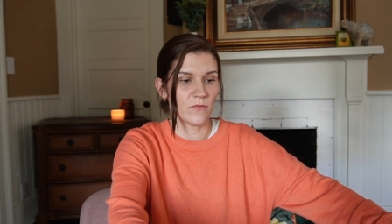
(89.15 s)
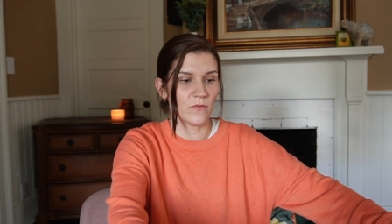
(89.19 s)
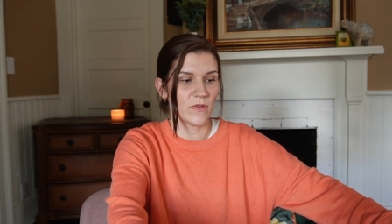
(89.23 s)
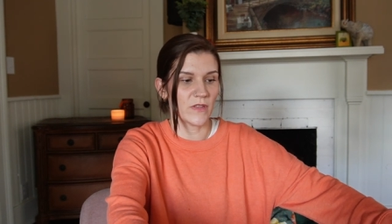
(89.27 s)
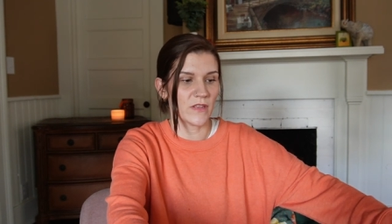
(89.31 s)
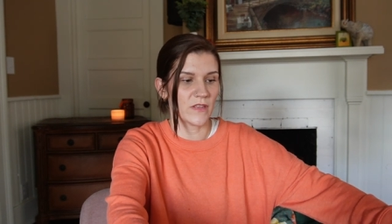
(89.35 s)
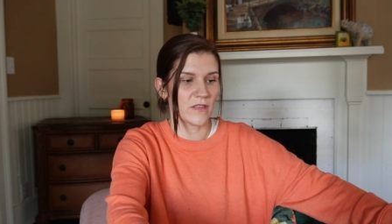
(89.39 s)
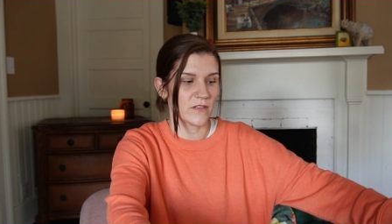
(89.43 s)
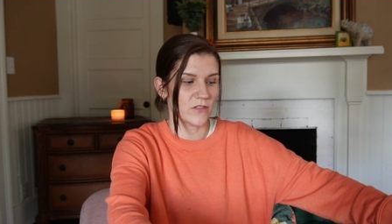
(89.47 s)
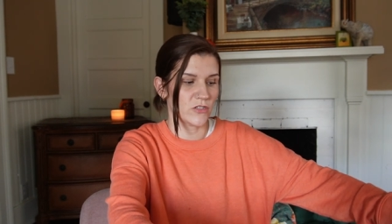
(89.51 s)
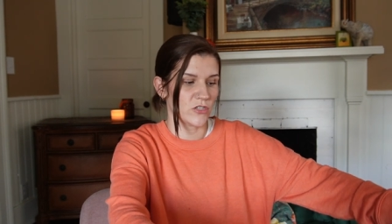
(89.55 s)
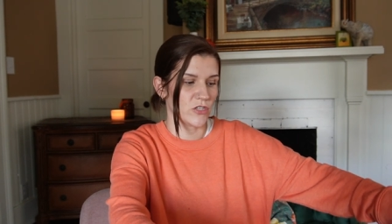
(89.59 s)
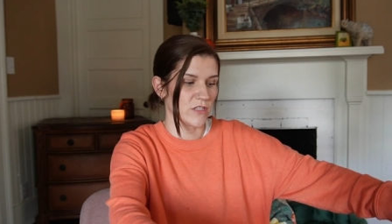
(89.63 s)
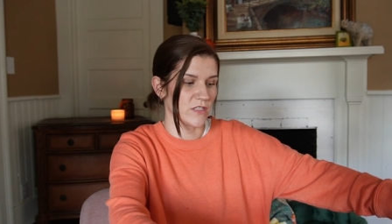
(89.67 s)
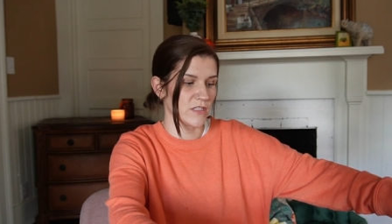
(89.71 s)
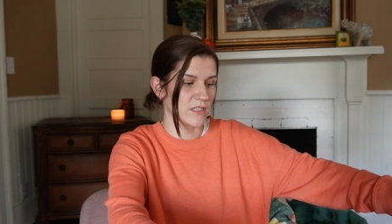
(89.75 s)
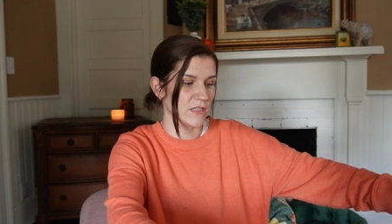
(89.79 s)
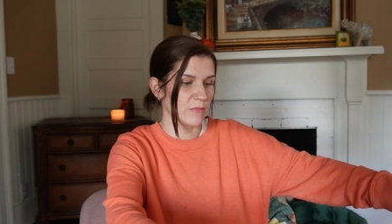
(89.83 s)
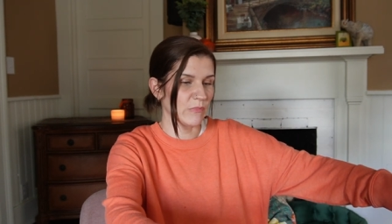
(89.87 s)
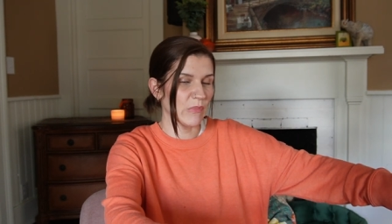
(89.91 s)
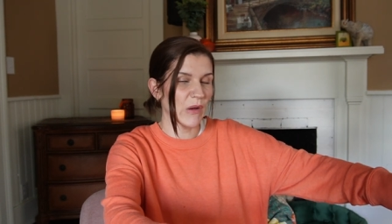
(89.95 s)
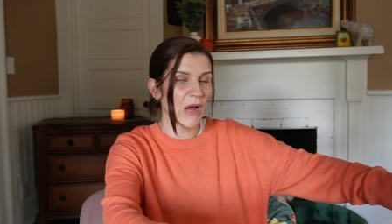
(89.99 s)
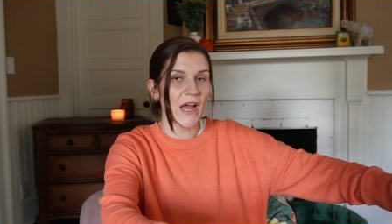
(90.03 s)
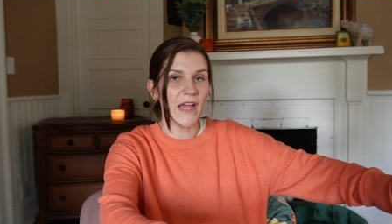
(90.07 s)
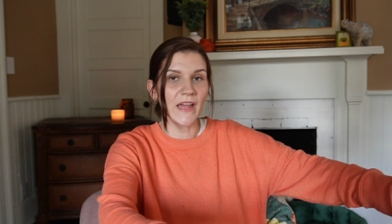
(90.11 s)
with just
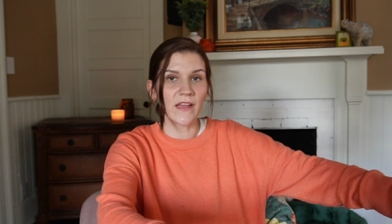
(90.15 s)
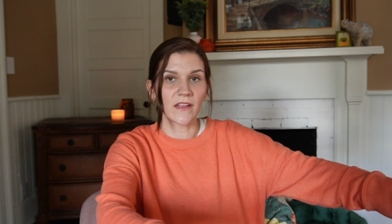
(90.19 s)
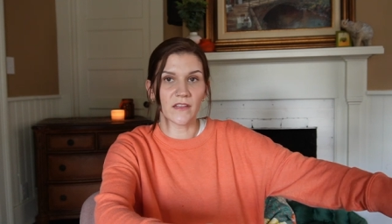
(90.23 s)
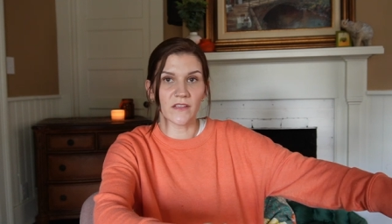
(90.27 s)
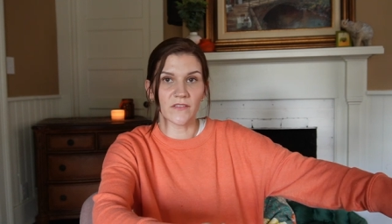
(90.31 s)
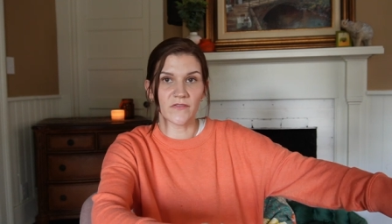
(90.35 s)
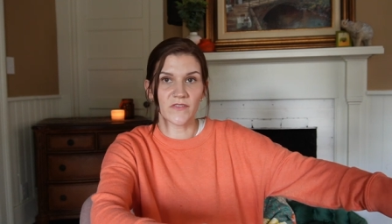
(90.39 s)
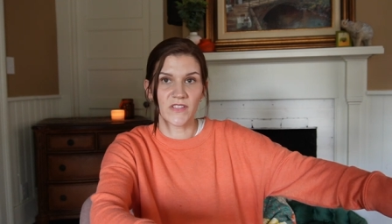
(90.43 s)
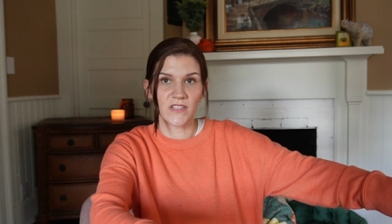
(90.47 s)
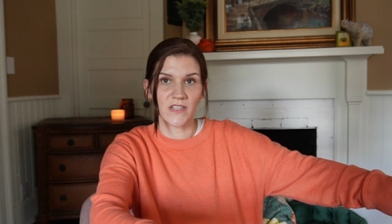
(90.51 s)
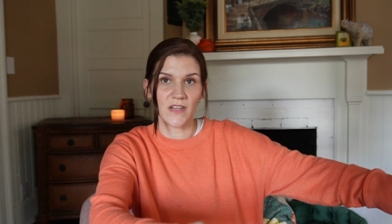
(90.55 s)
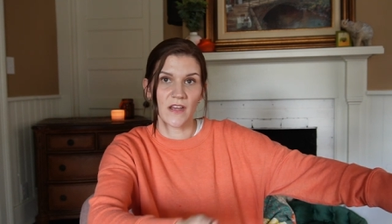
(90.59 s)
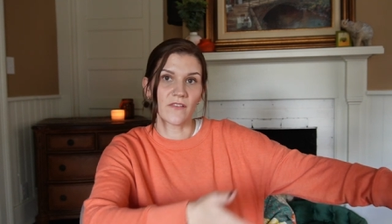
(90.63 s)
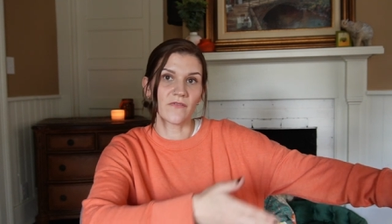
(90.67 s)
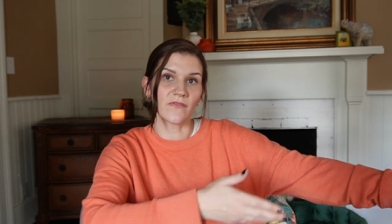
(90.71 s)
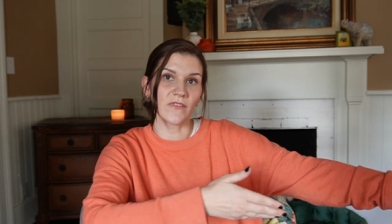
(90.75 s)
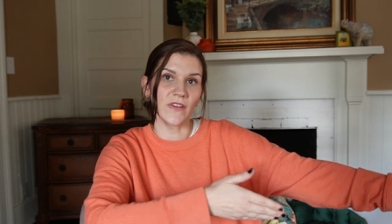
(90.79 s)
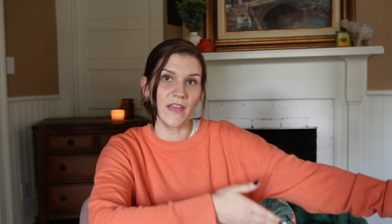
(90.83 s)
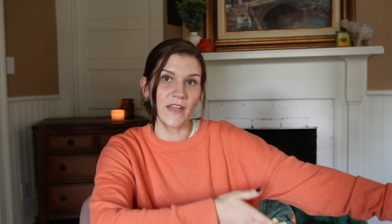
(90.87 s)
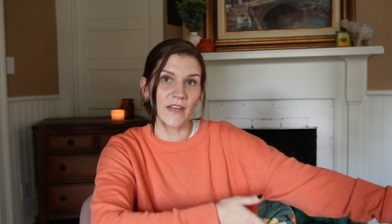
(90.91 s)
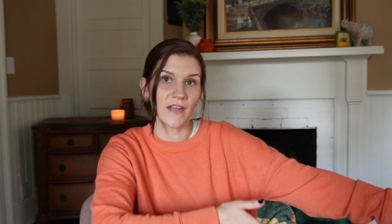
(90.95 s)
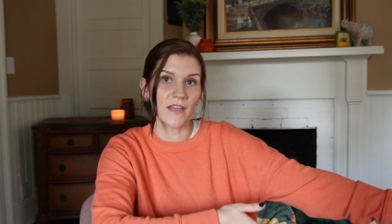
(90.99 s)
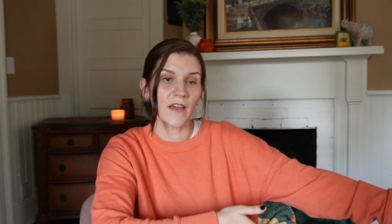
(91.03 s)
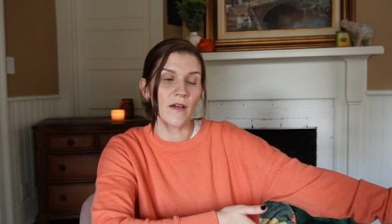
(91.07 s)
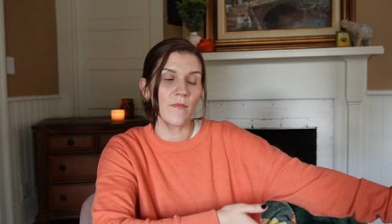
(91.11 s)
a pile of stuff
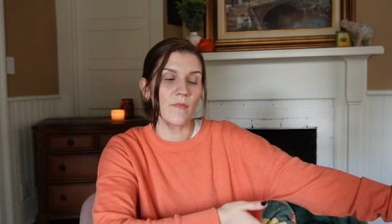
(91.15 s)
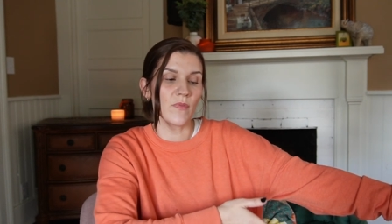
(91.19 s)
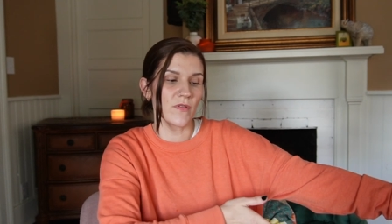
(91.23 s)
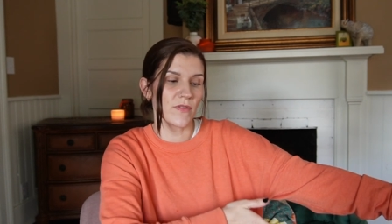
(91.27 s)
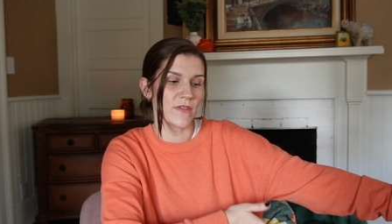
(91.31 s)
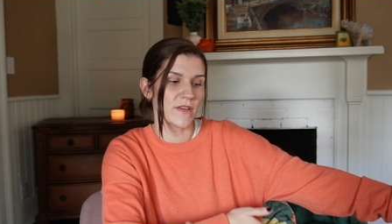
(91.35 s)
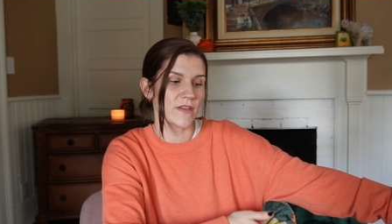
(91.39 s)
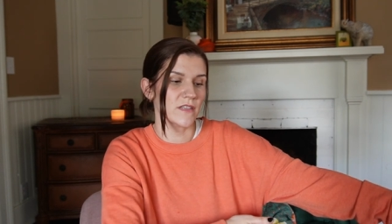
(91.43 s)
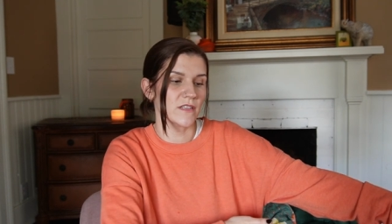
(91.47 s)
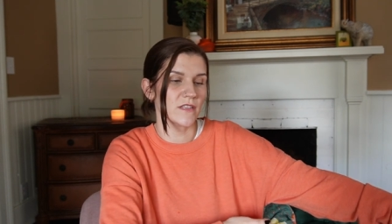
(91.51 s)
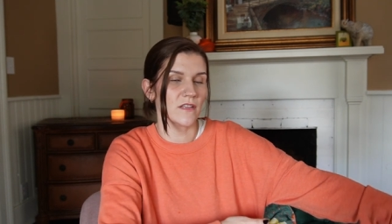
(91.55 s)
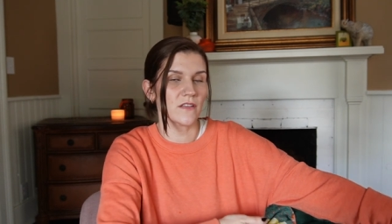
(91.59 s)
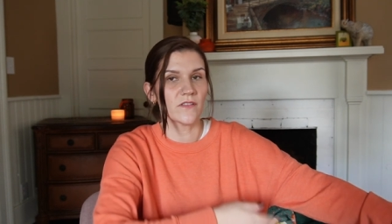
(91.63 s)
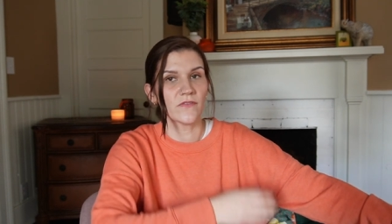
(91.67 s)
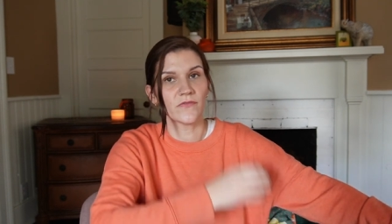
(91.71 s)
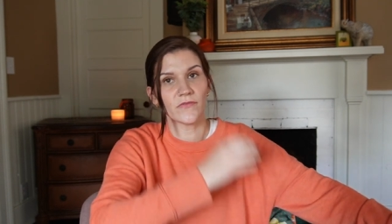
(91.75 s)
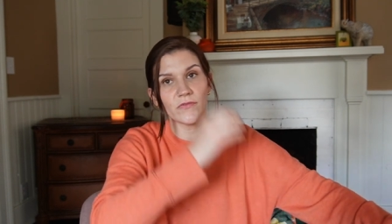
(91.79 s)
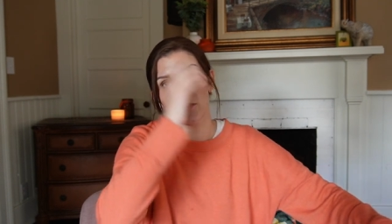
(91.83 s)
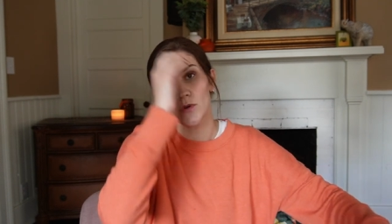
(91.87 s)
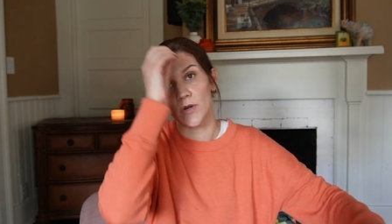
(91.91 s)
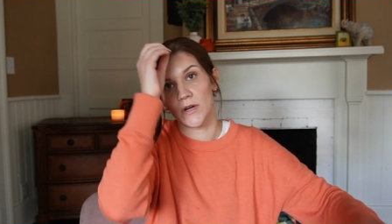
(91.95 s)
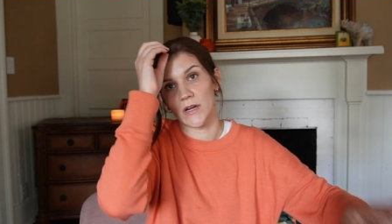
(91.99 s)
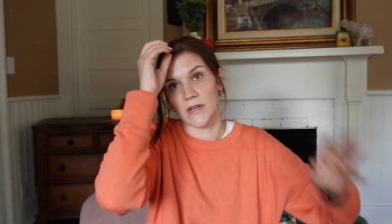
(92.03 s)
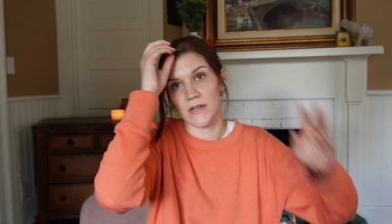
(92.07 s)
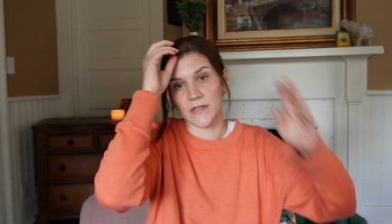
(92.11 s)
and a couple things on the
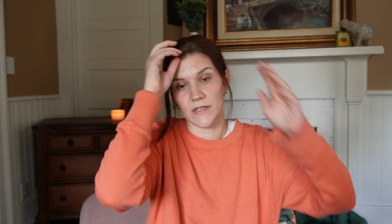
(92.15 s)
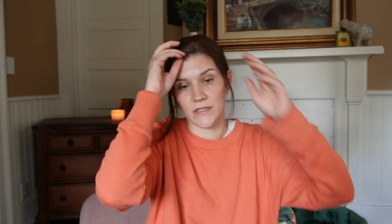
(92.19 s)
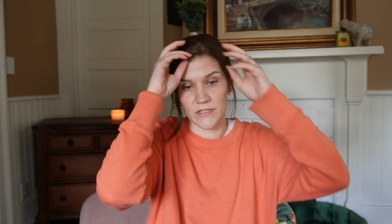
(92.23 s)
floor.